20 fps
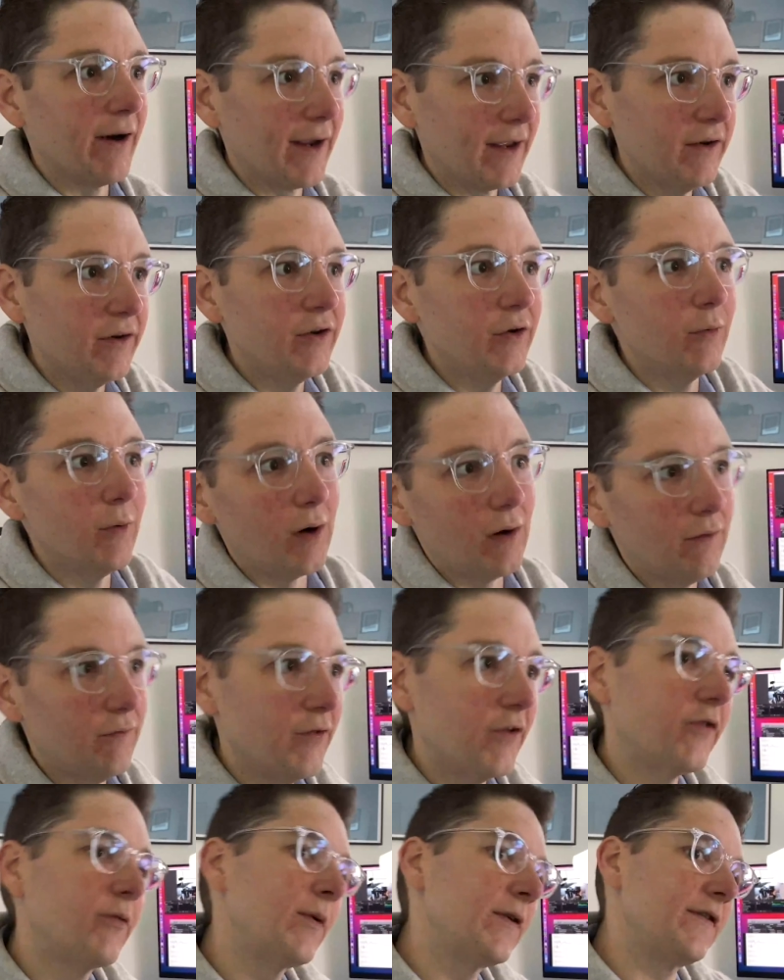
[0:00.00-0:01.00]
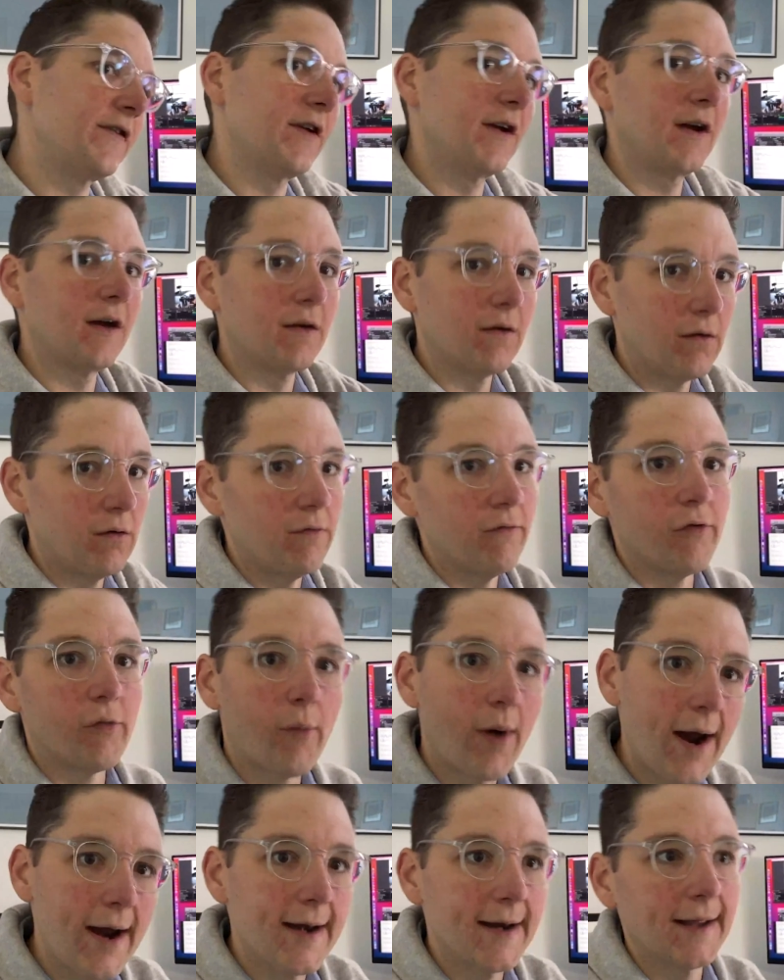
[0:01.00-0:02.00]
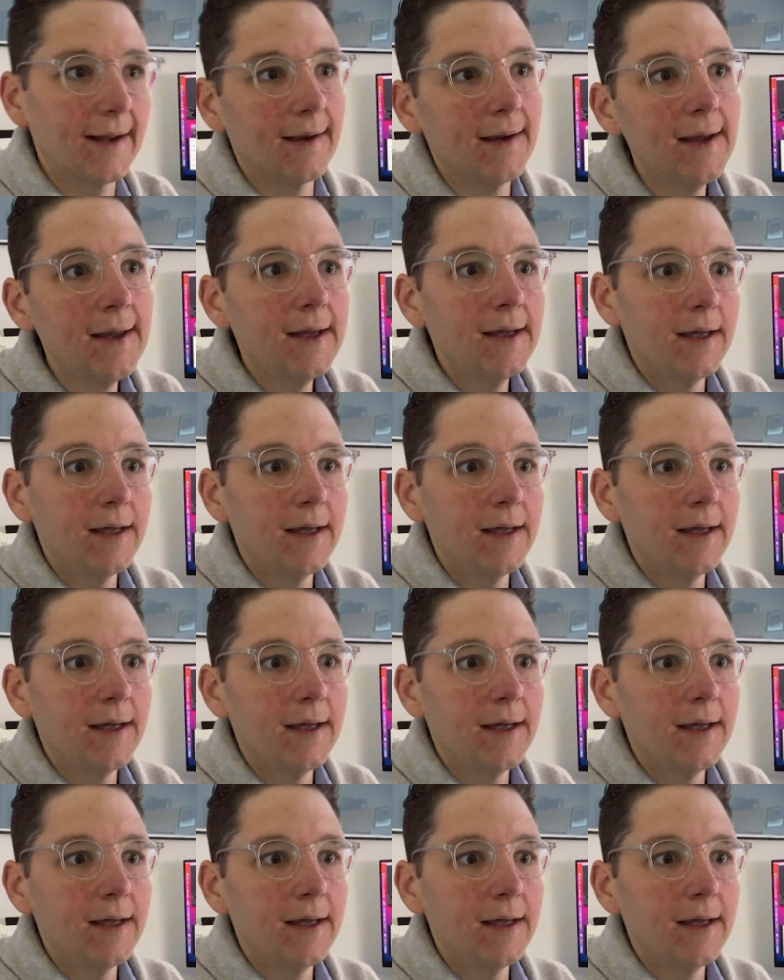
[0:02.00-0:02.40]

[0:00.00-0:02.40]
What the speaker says: I can do all of the switching and all of the writing